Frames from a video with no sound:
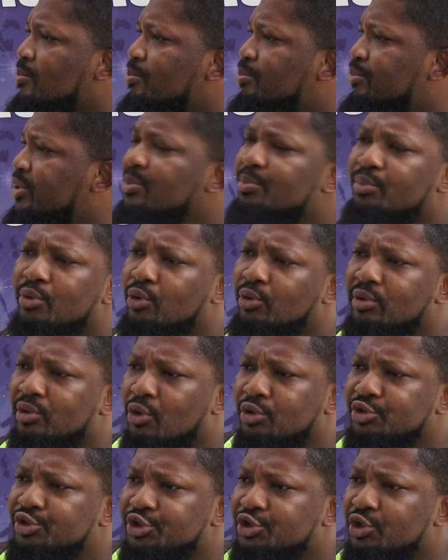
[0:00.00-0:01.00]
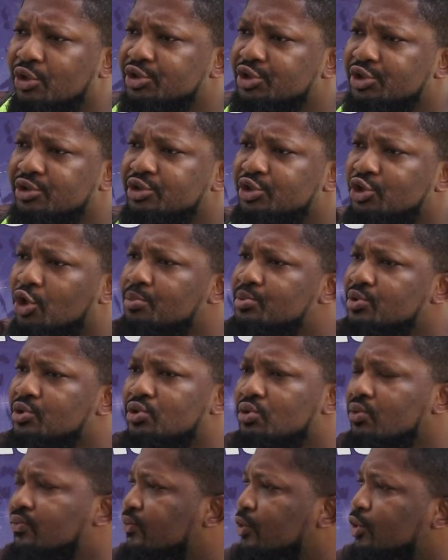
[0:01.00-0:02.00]
people construction jobs to
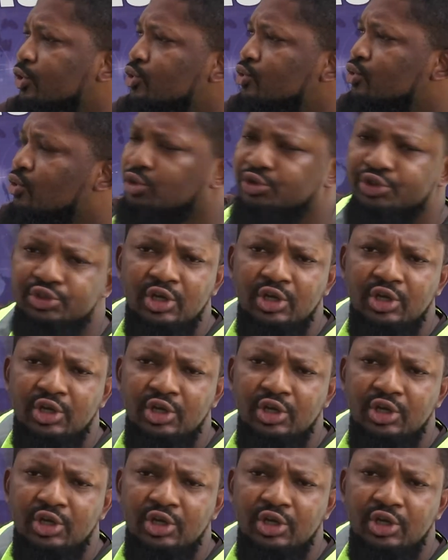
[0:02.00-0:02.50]
do for you.